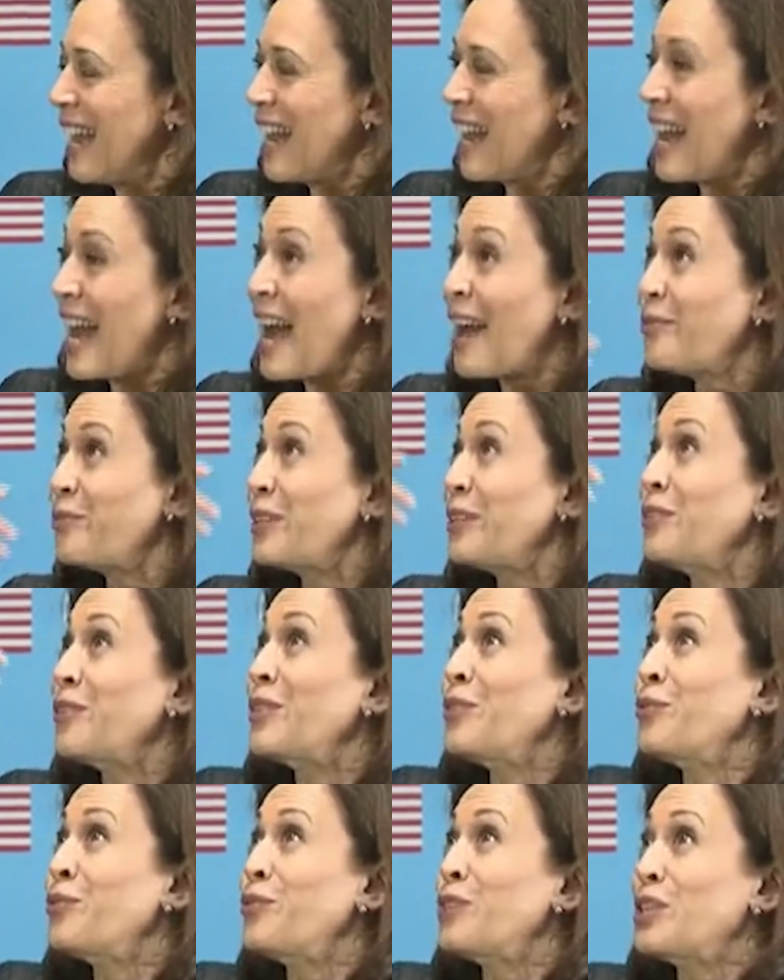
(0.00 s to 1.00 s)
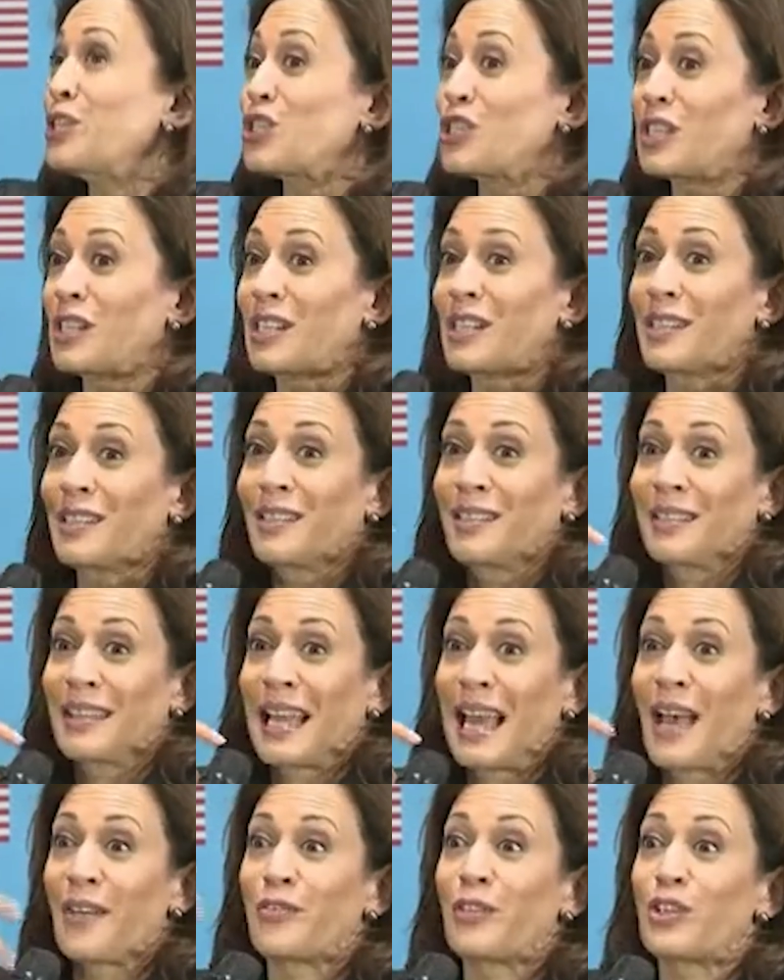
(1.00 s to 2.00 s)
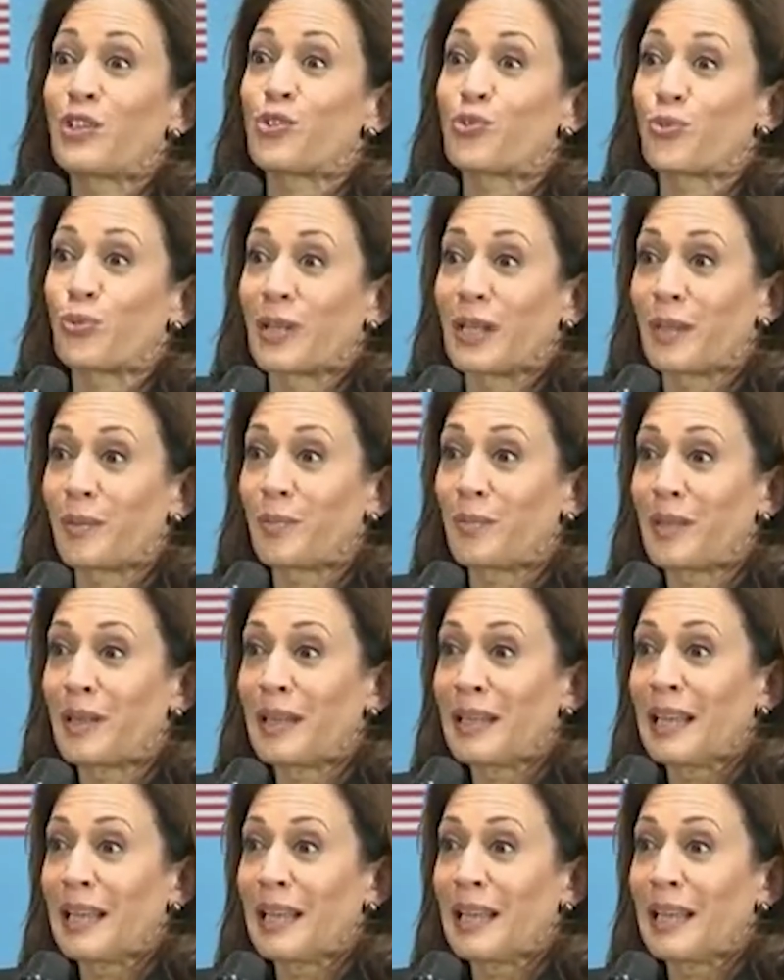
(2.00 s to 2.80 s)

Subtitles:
have a vision, have a dream,